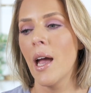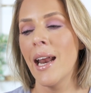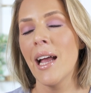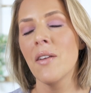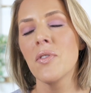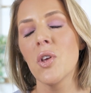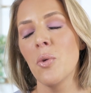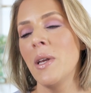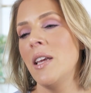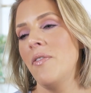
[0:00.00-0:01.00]
And I have so
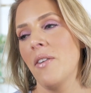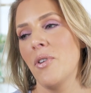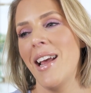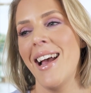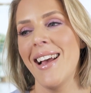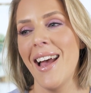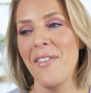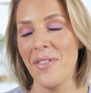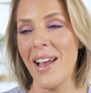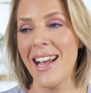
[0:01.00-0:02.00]
many favorite
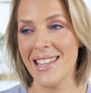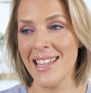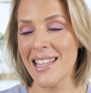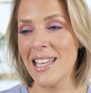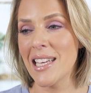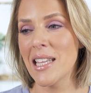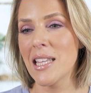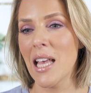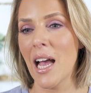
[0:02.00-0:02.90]
essences.